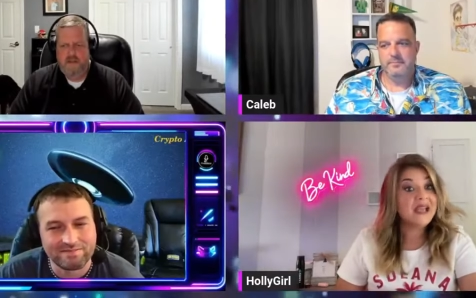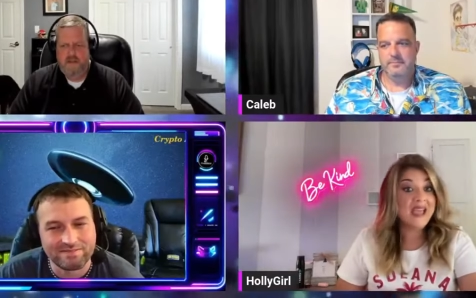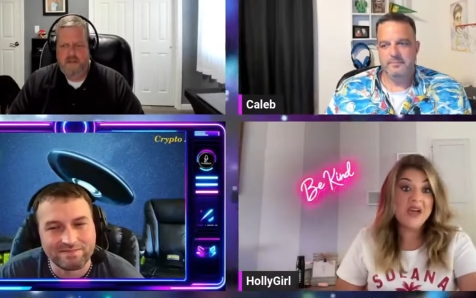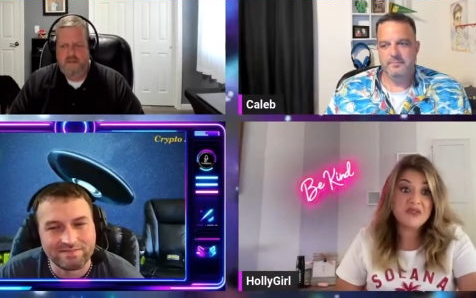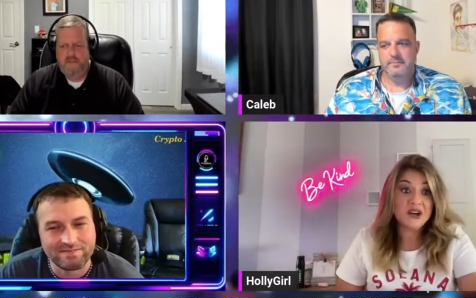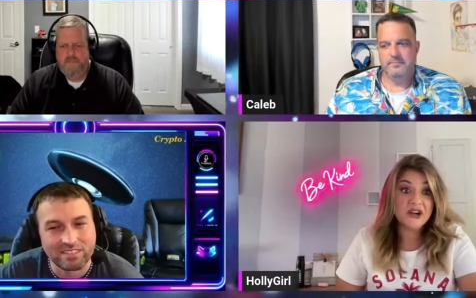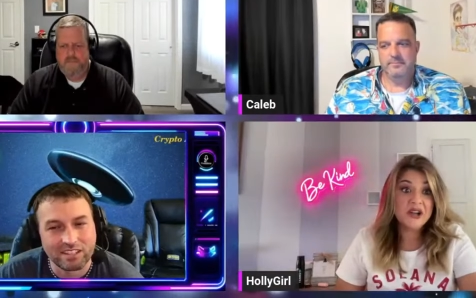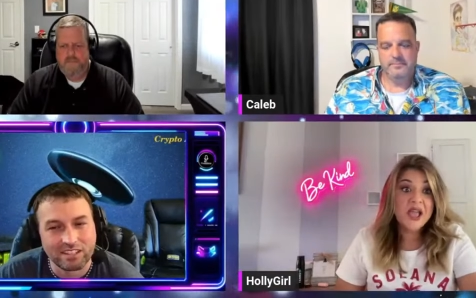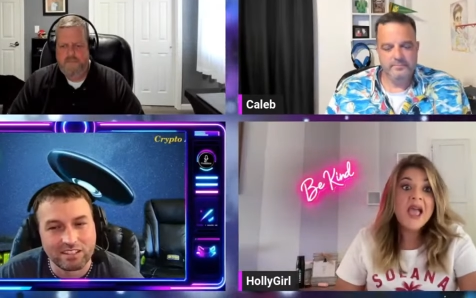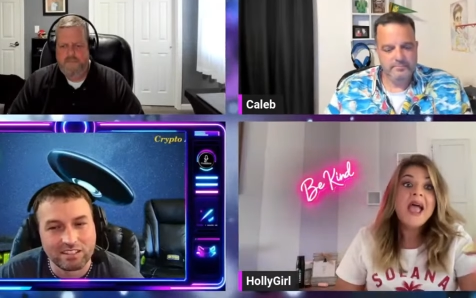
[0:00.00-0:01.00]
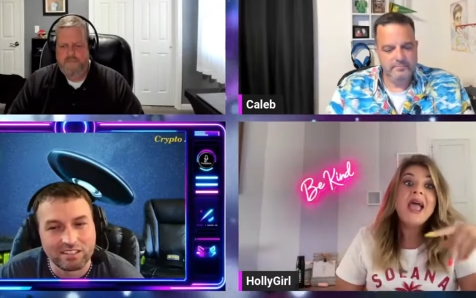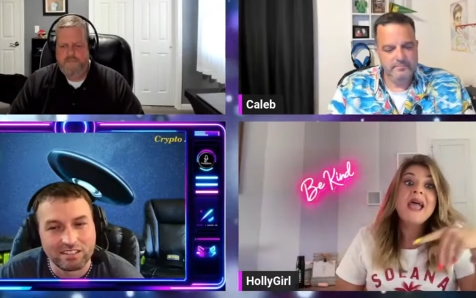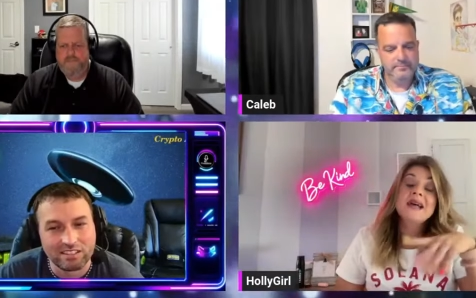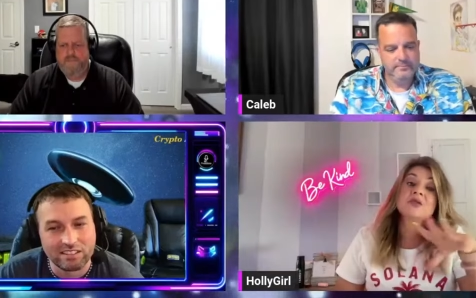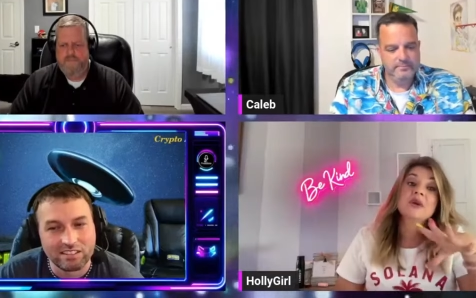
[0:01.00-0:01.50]
Speaker 1: ever. Hmm.
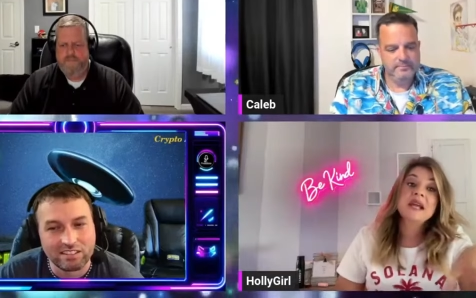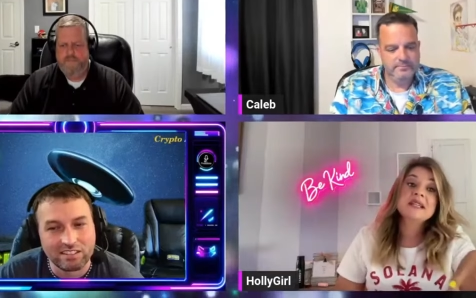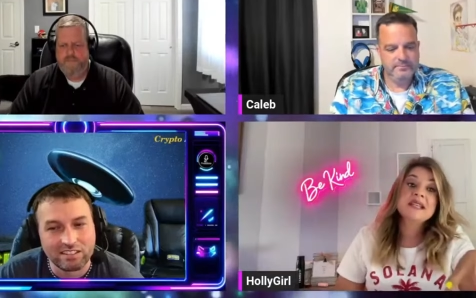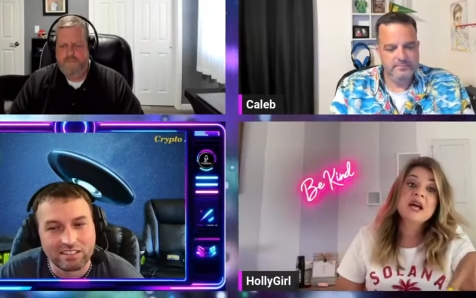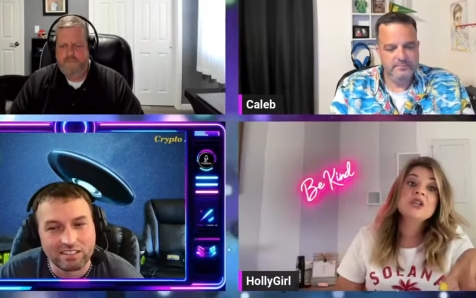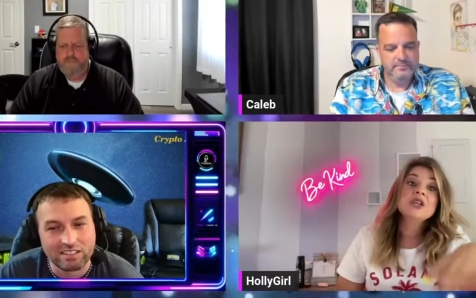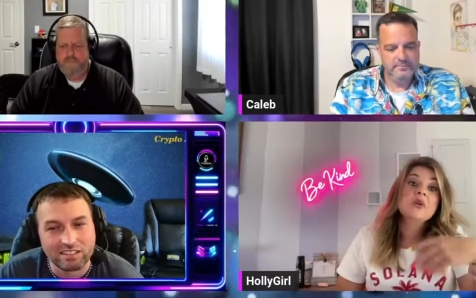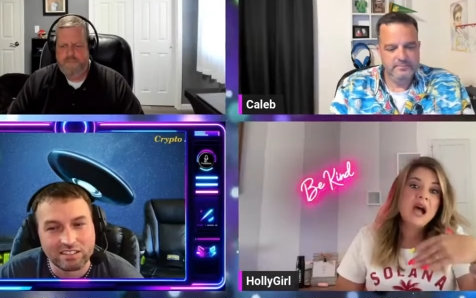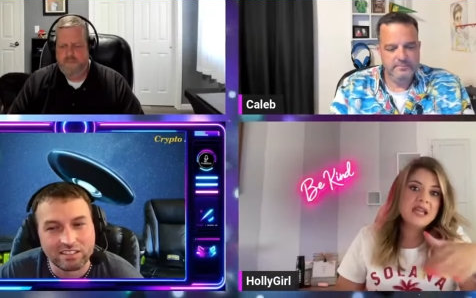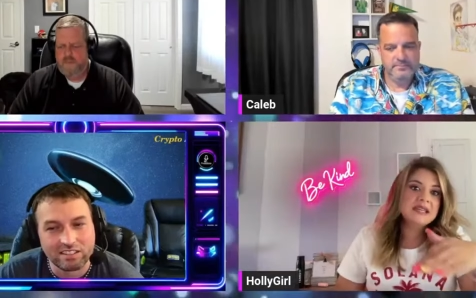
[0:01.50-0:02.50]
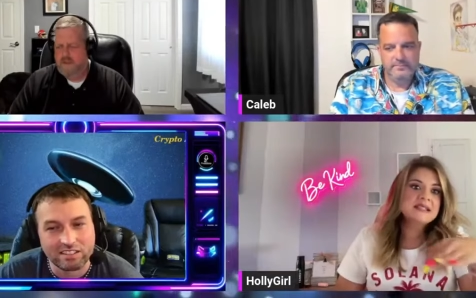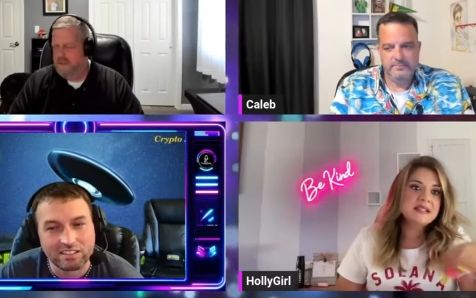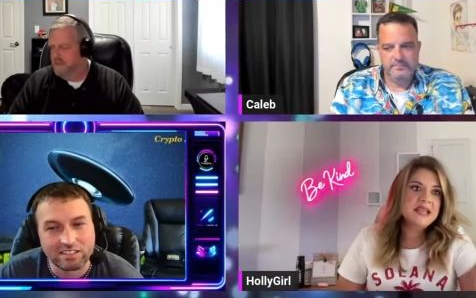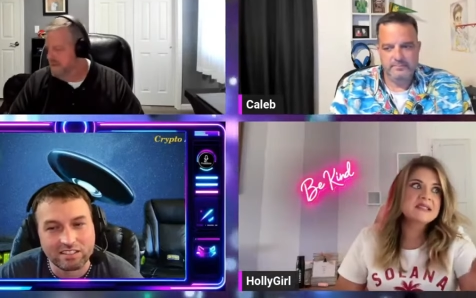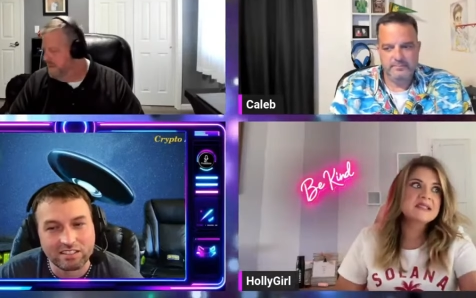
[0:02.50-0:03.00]
And when I tell you I can
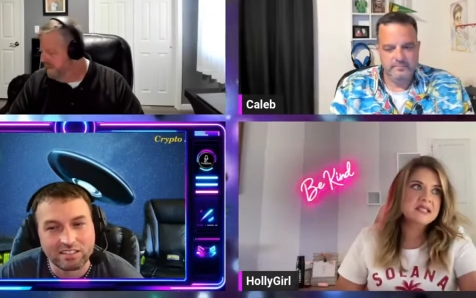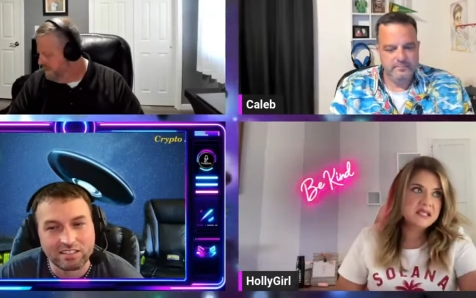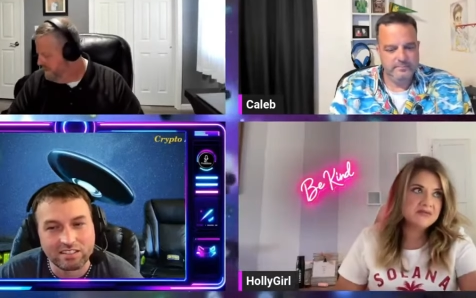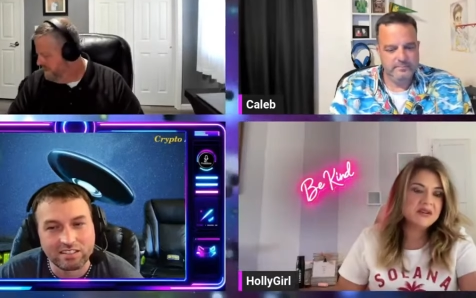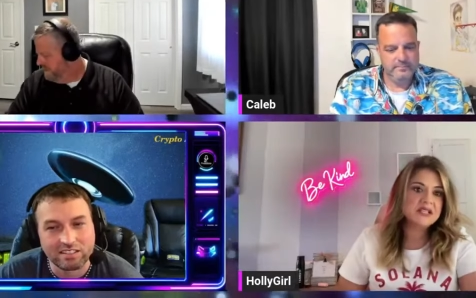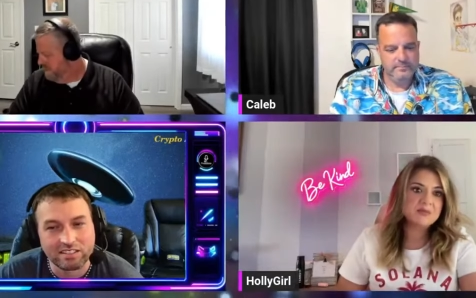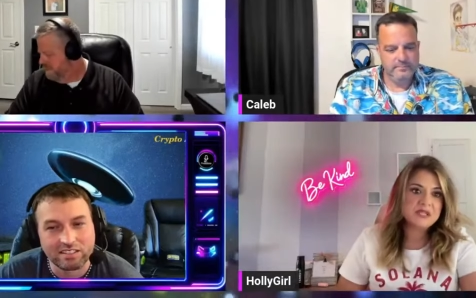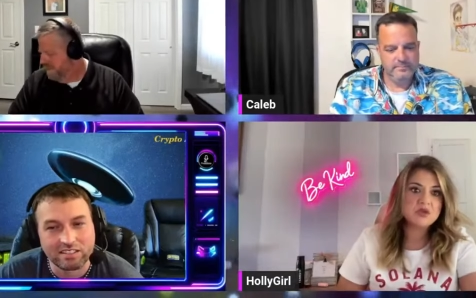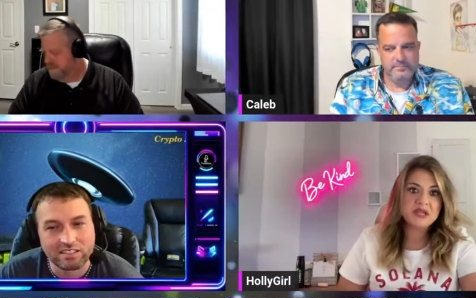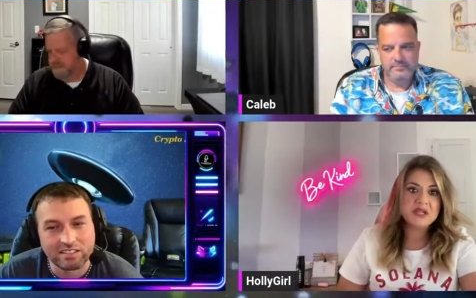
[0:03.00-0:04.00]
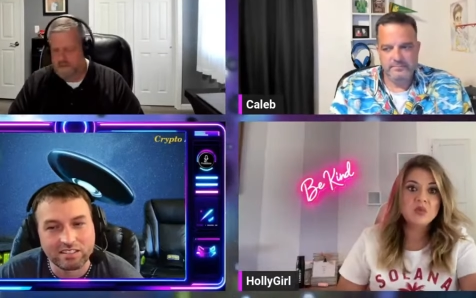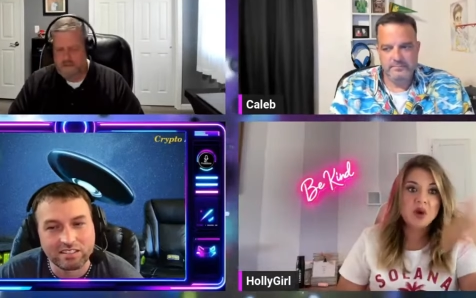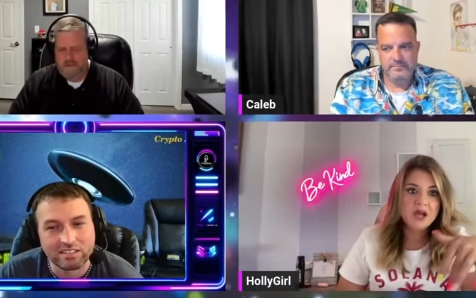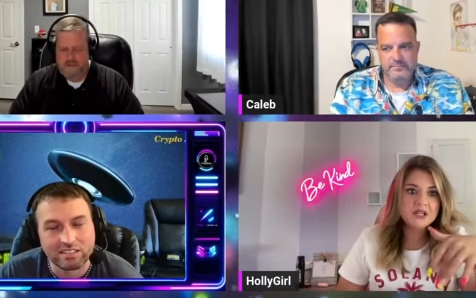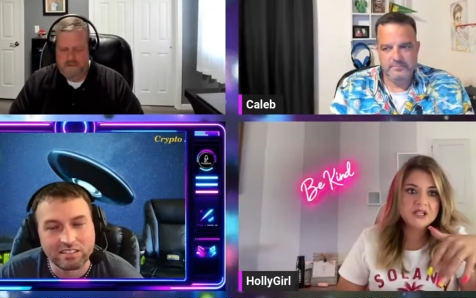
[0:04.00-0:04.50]
taste the difference between
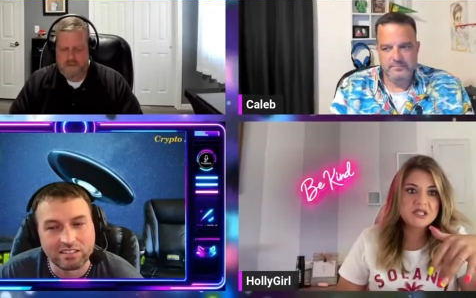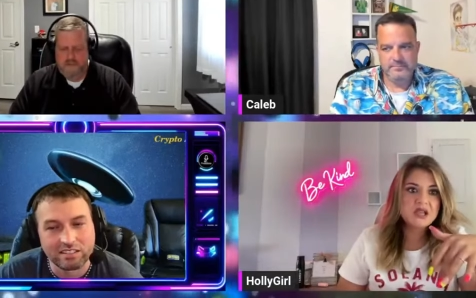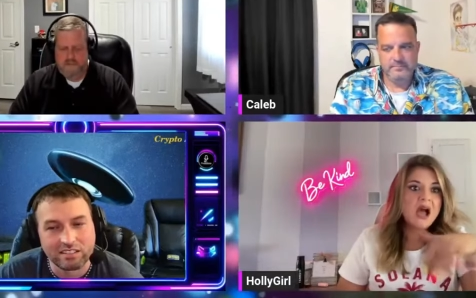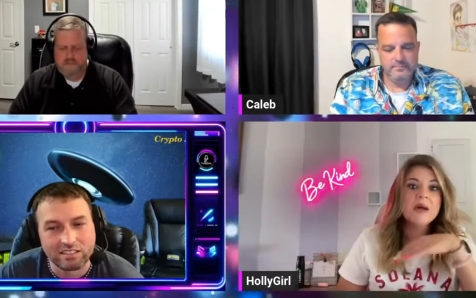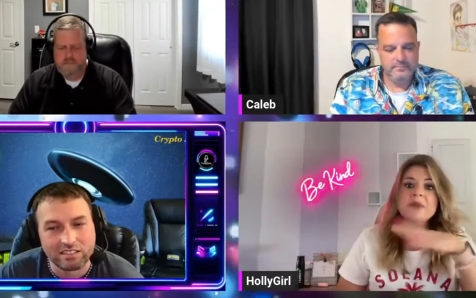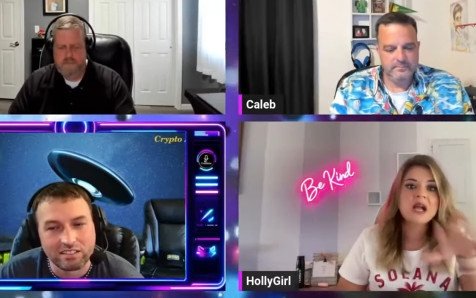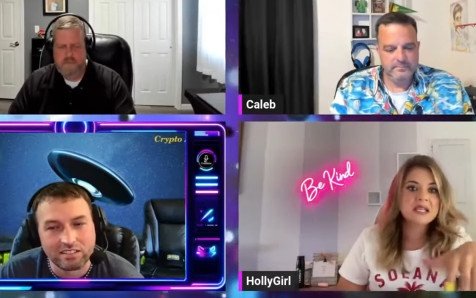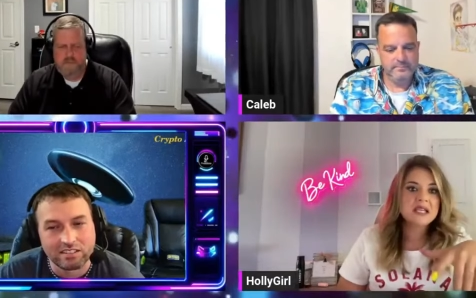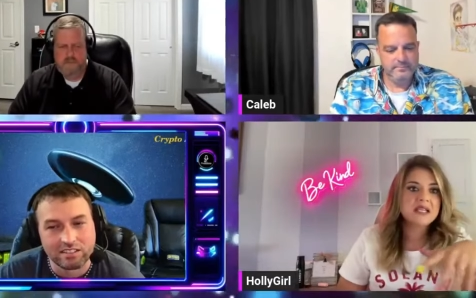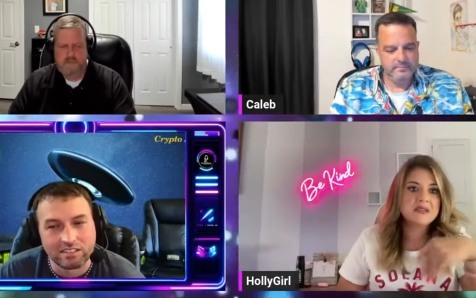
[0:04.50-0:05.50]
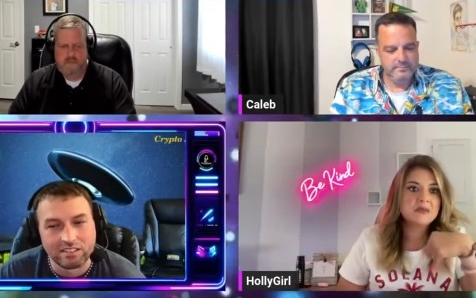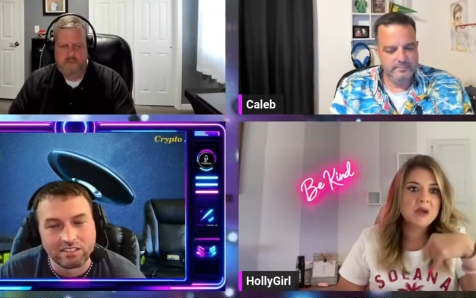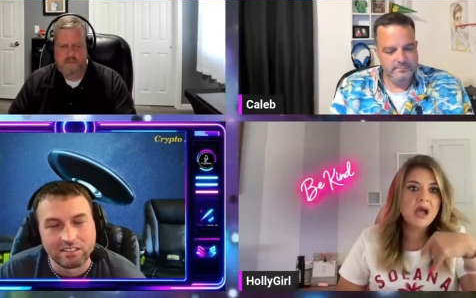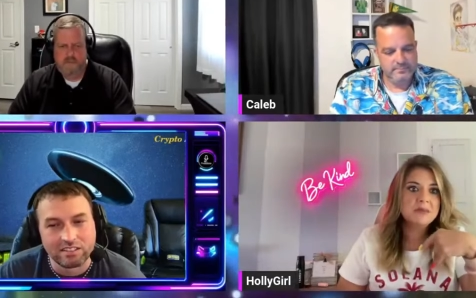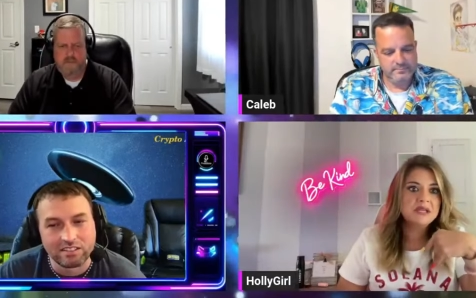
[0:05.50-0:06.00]
waters, I'm not kidding.
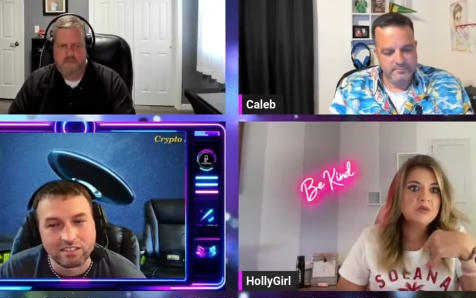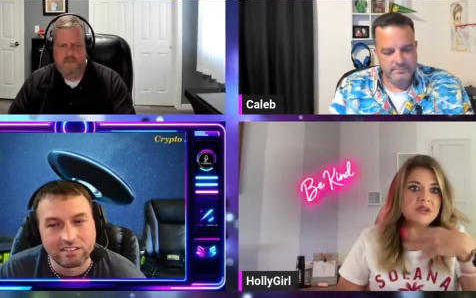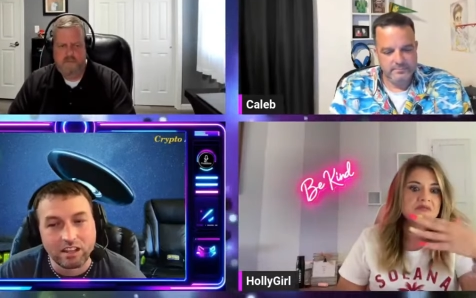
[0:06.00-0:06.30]
I mean, we've